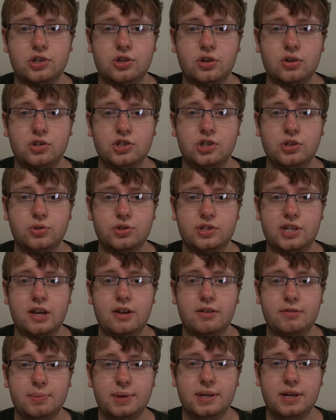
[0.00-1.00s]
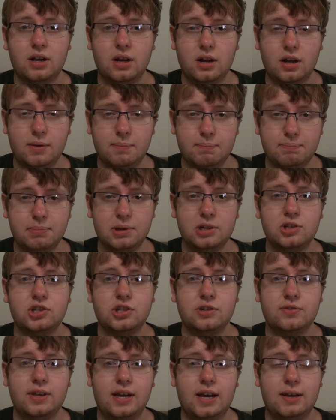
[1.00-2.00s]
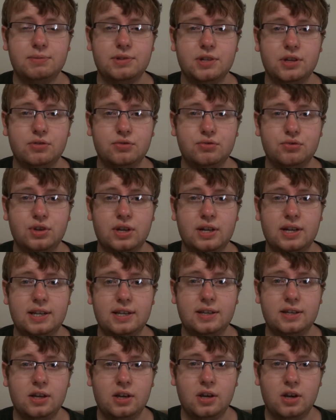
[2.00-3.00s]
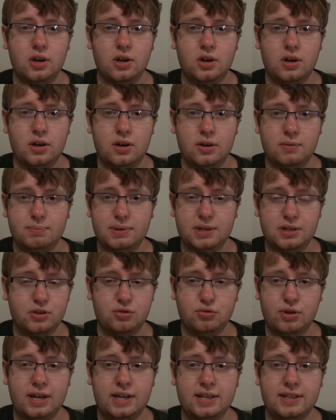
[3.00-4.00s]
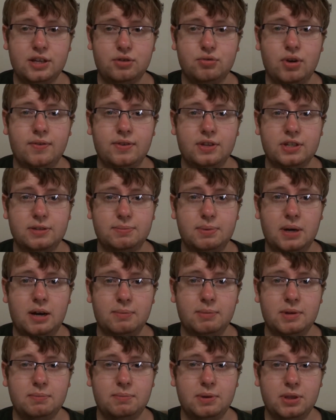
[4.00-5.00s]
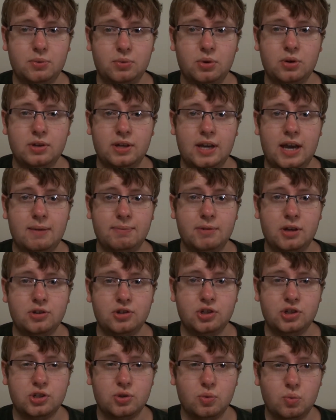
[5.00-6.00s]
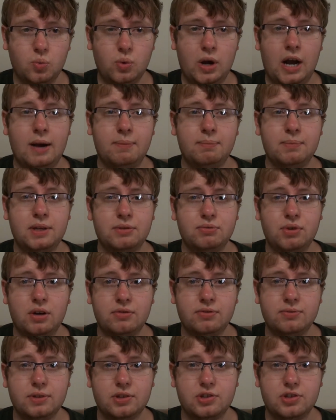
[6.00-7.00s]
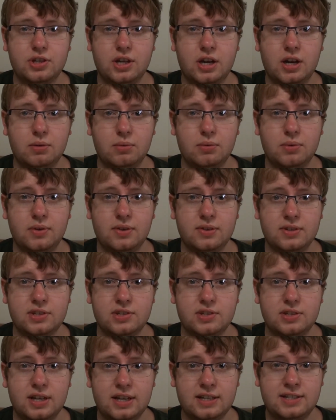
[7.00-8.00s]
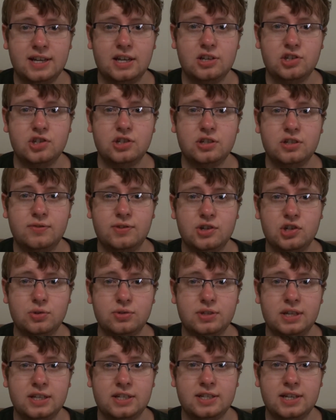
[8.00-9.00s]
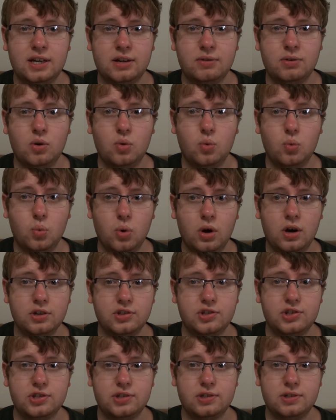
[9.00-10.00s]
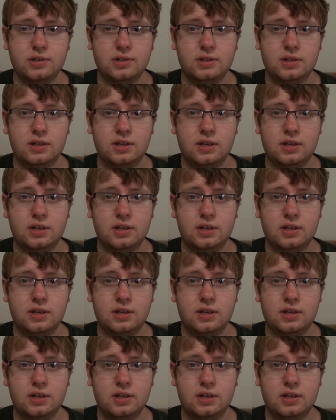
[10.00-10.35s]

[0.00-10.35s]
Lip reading: consoles, there have been a bunch of games that have really been great in the graphics department, but the one game that just wowed me right from the start with its attention to visual detail was